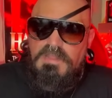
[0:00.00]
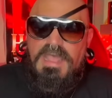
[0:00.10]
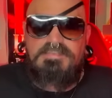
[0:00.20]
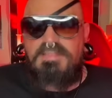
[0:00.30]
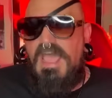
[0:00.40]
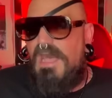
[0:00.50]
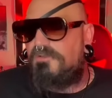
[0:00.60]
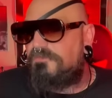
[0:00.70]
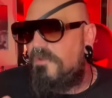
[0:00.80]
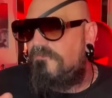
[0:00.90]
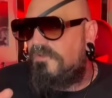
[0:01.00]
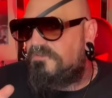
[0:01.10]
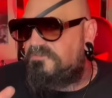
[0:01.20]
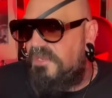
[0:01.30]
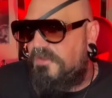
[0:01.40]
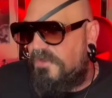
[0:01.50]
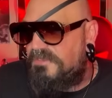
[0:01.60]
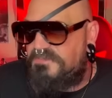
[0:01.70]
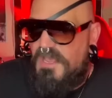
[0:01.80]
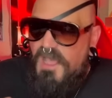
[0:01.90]
as the house reveals
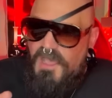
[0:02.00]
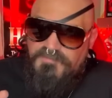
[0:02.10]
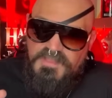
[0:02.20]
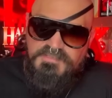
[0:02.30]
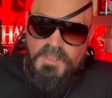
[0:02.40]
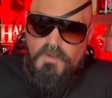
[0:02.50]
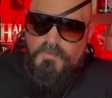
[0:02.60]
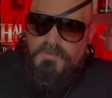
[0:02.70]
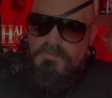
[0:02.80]
secrets of its own.